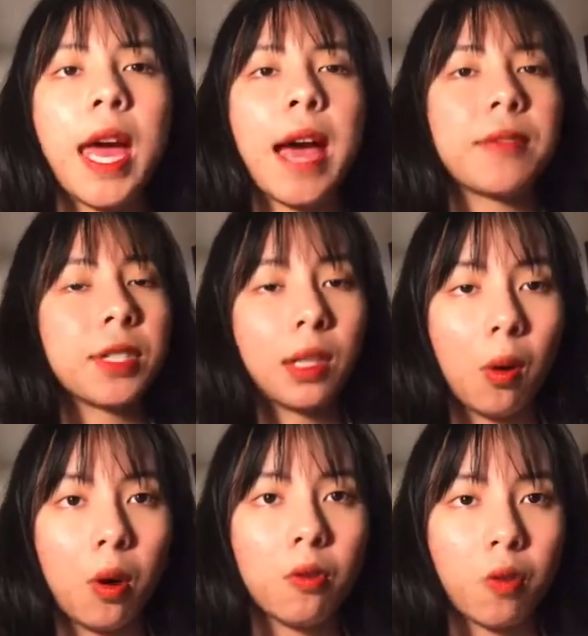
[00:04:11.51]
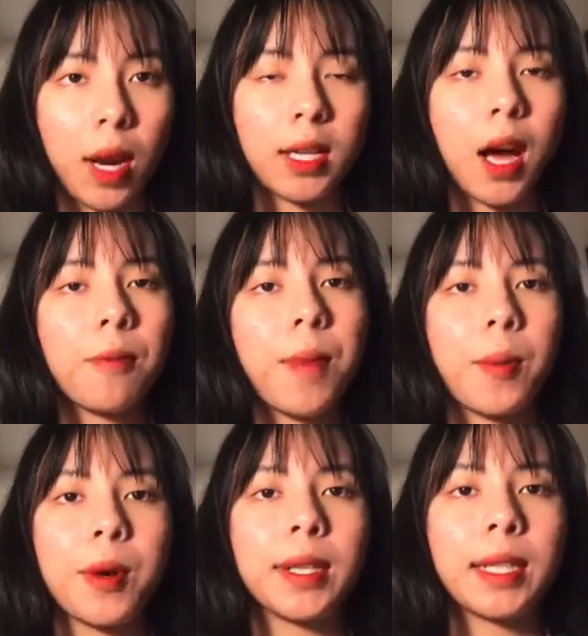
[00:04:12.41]
have a slower rate of
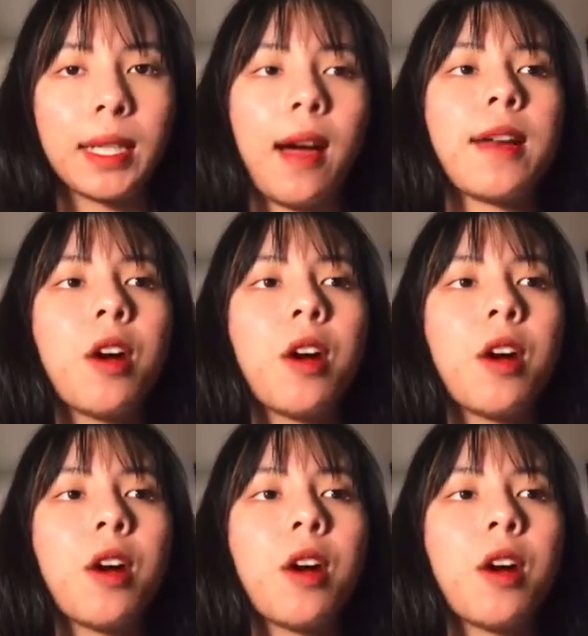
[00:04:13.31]
memory decline